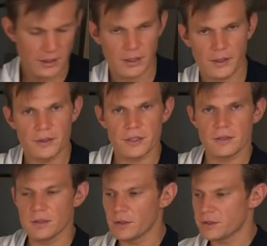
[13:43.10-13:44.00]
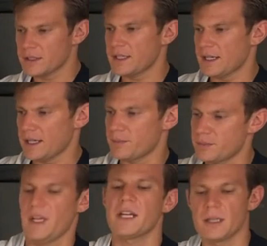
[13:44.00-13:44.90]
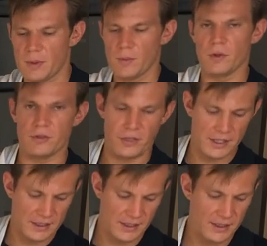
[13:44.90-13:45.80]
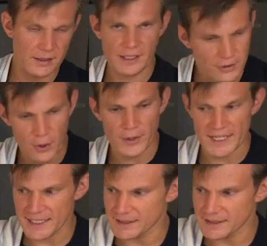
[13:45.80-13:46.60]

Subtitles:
gonna just loosen it up, make it a bit more dressy and less yogurty.